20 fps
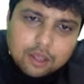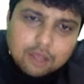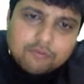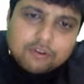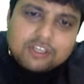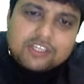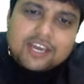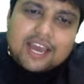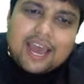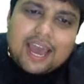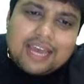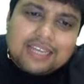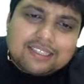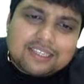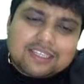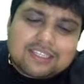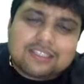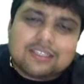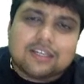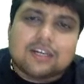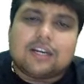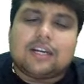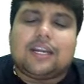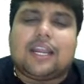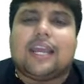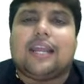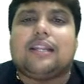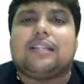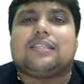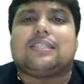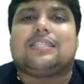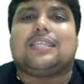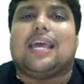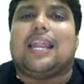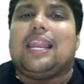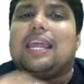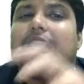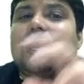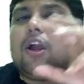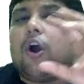which has certain
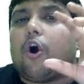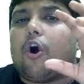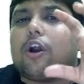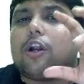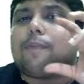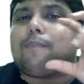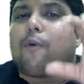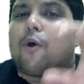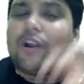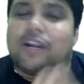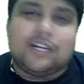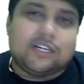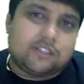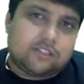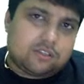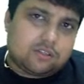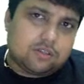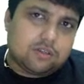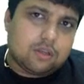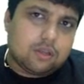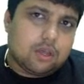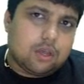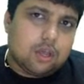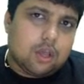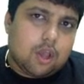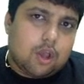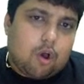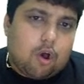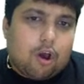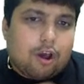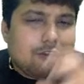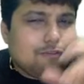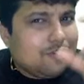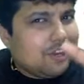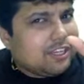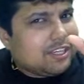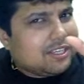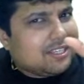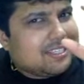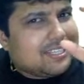selling hot points, or
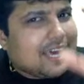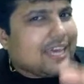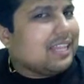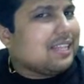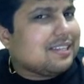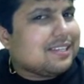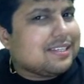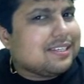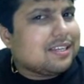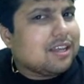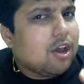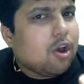which sells